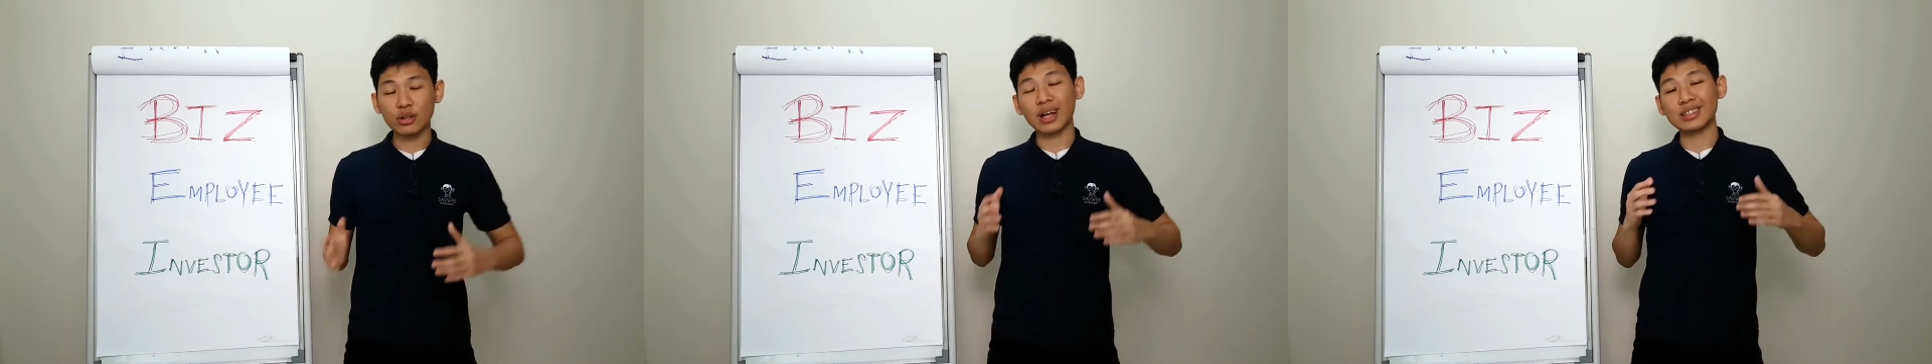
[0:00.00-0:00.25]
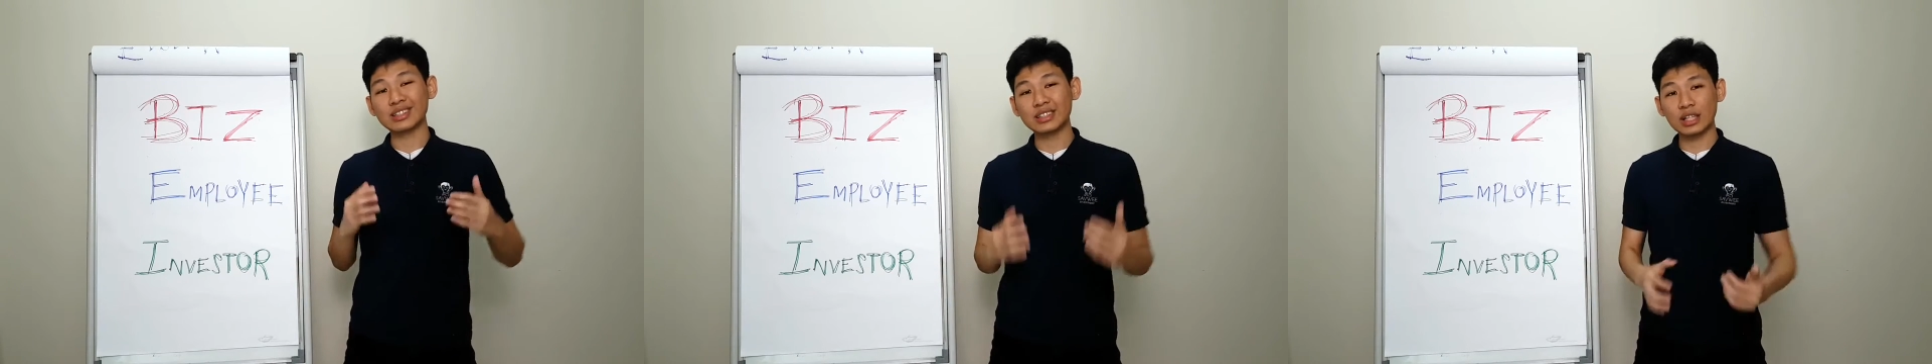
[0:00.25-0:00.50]
you
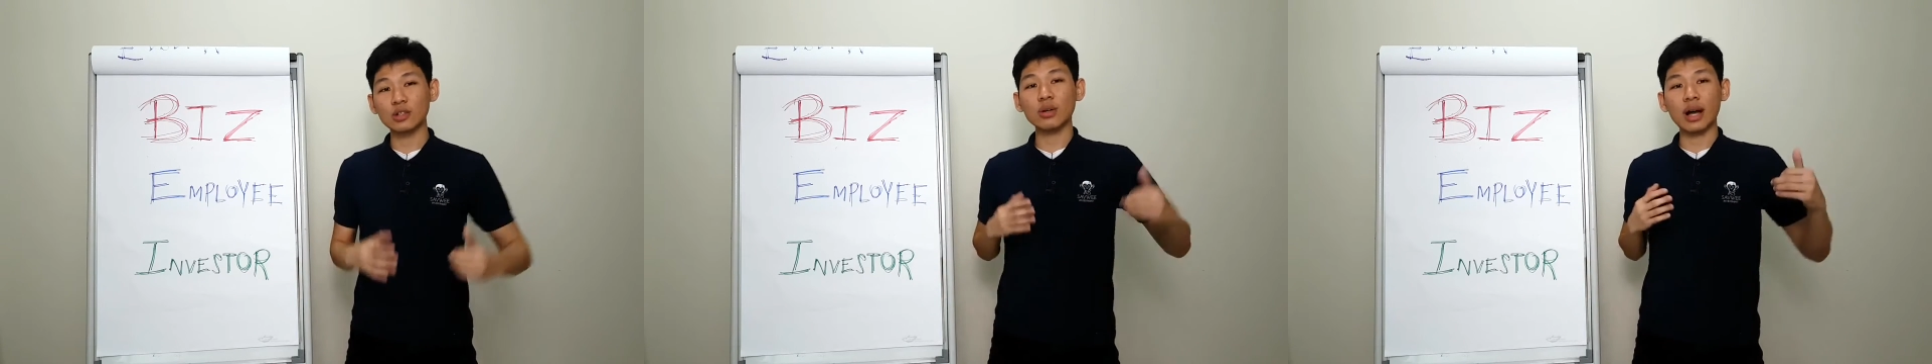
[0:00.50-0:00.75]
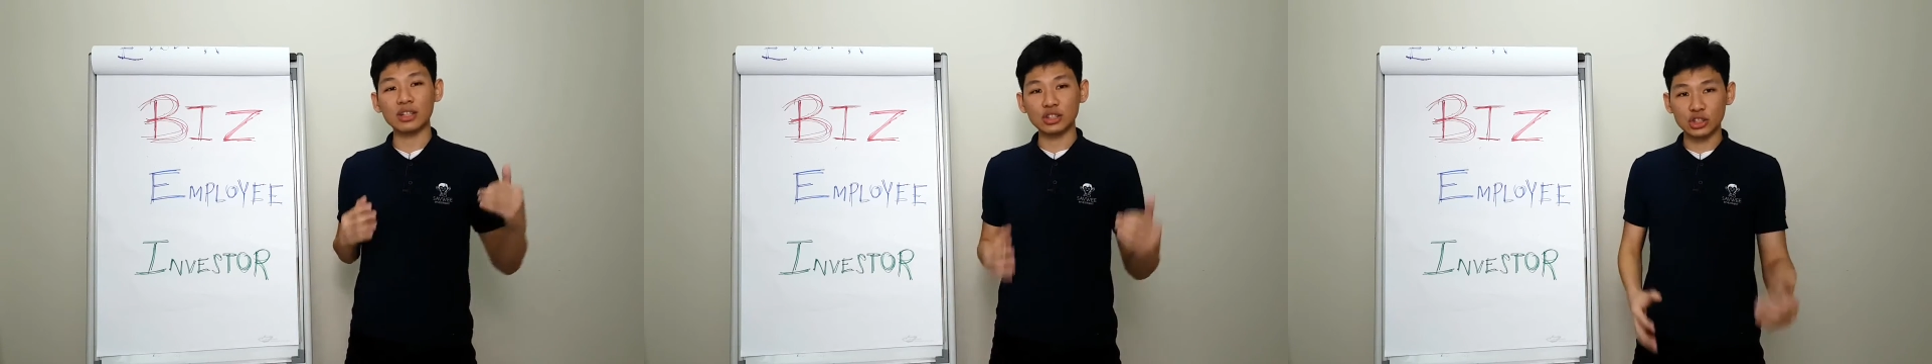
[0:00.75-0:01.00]
can
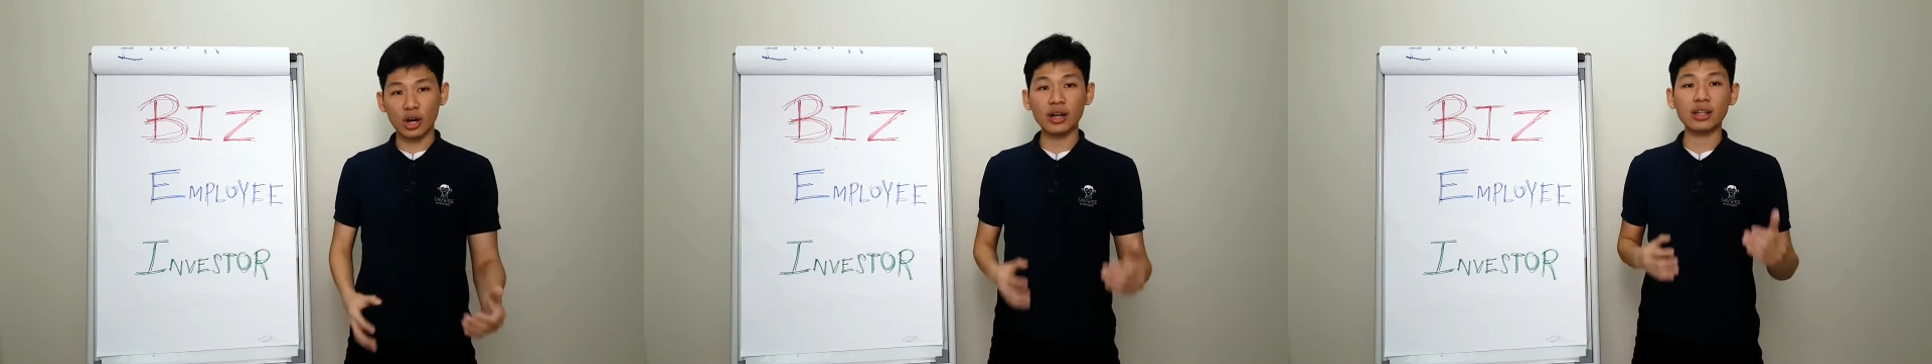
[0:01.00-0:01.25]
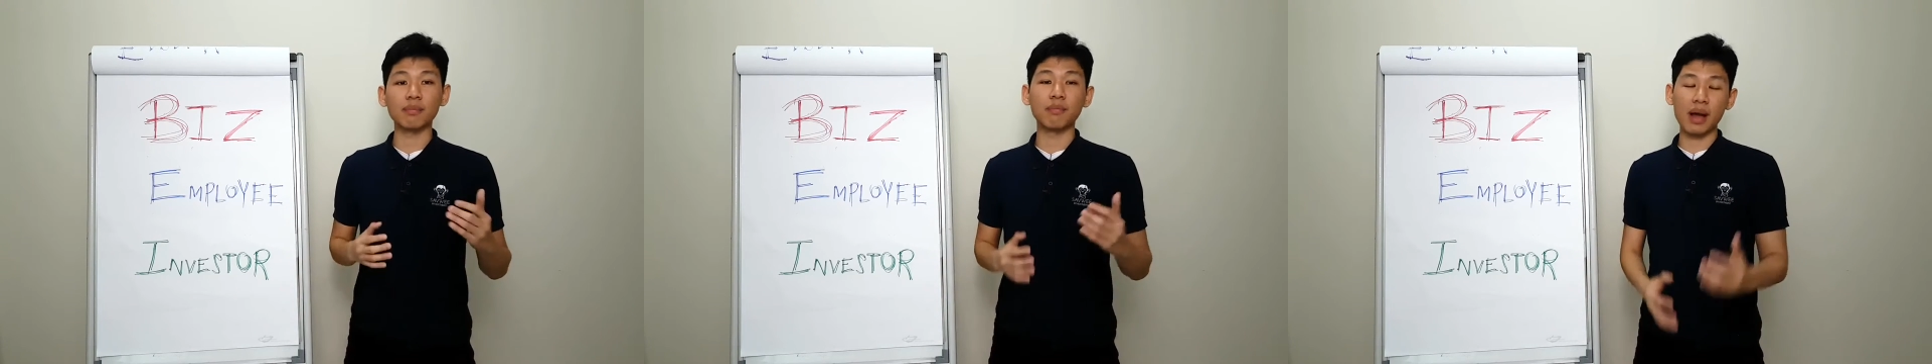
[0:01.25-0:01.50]
still
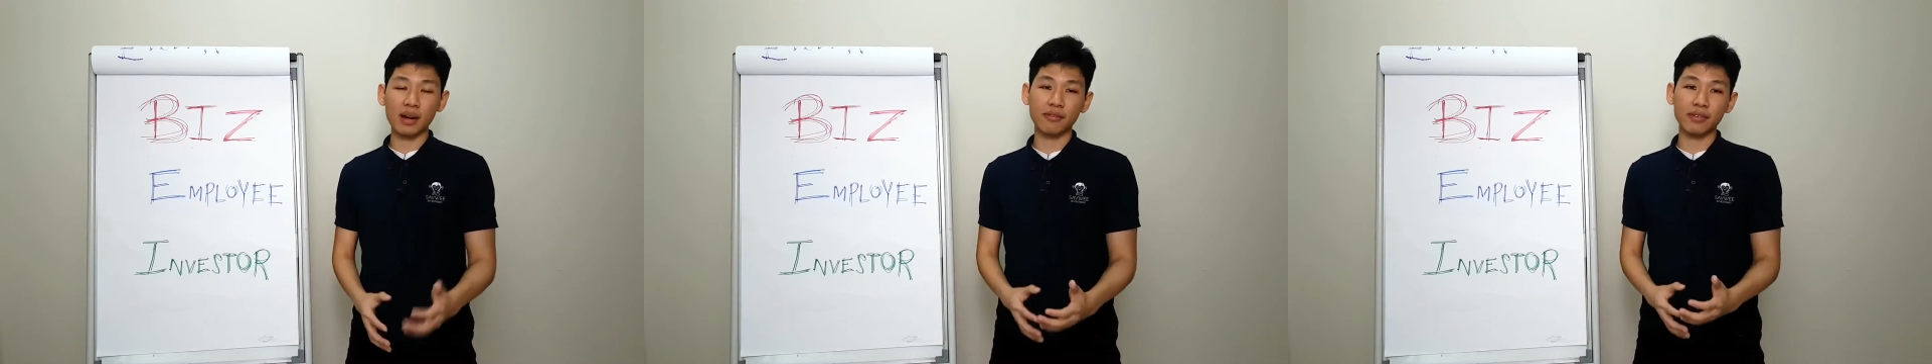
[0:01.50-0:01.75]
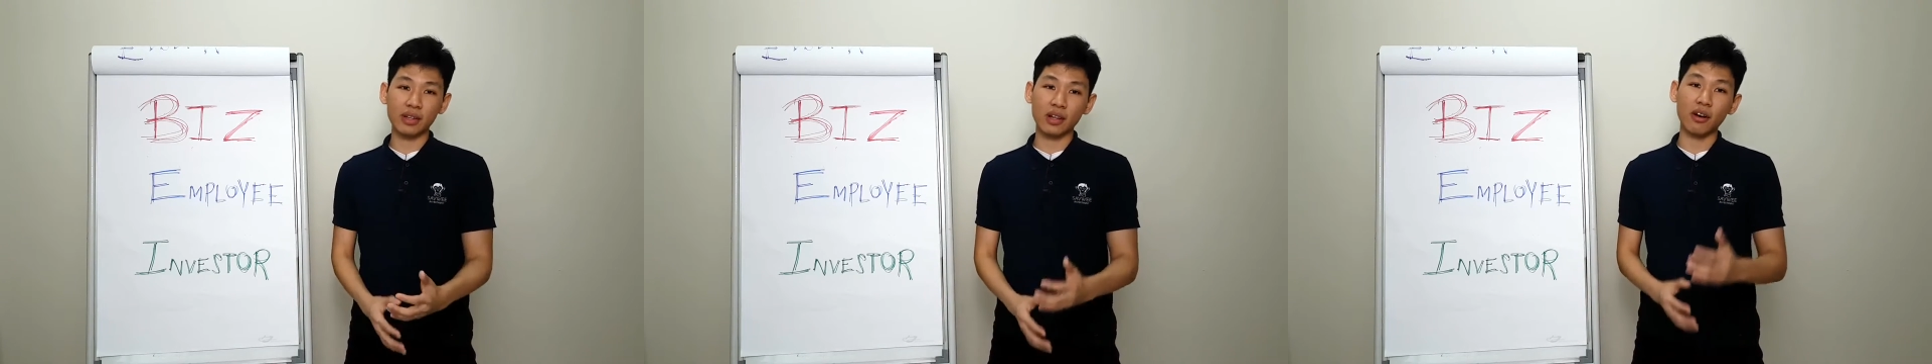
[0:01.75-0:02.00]
enjoy the benefit